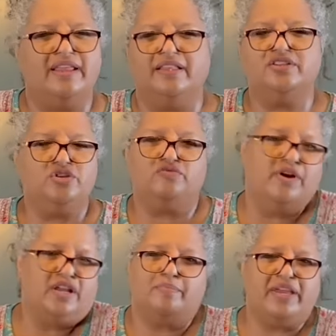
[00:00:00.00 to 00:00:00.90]
unless you're
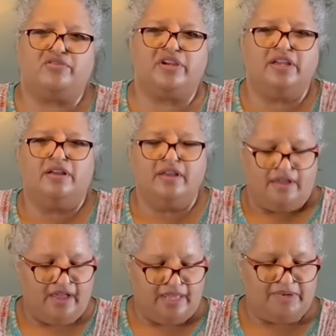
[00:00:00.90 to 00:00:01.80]
running a bakery.
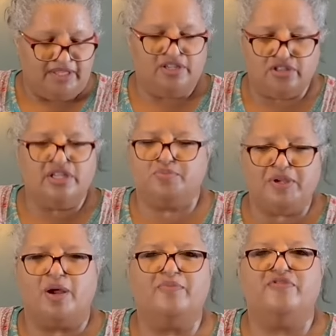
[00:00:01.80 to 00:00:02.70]
I mean, these
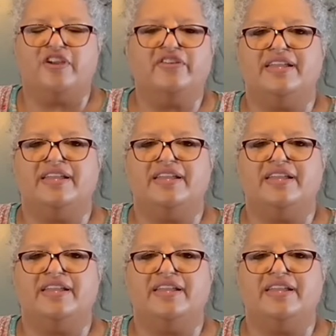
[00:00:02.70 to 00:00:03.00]
become very